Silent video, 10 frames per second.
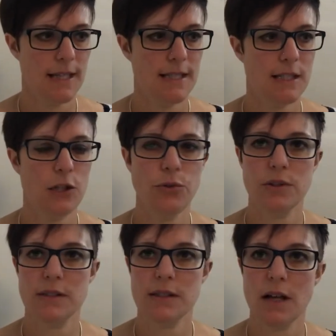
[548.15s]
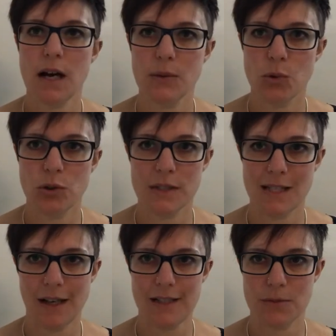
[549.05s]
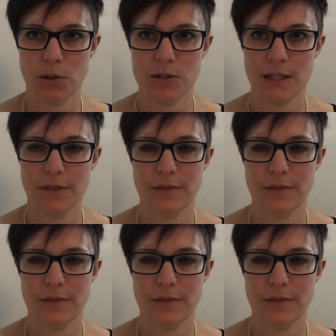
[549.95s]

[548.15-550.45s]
is Luke Skywalker's leitmotif.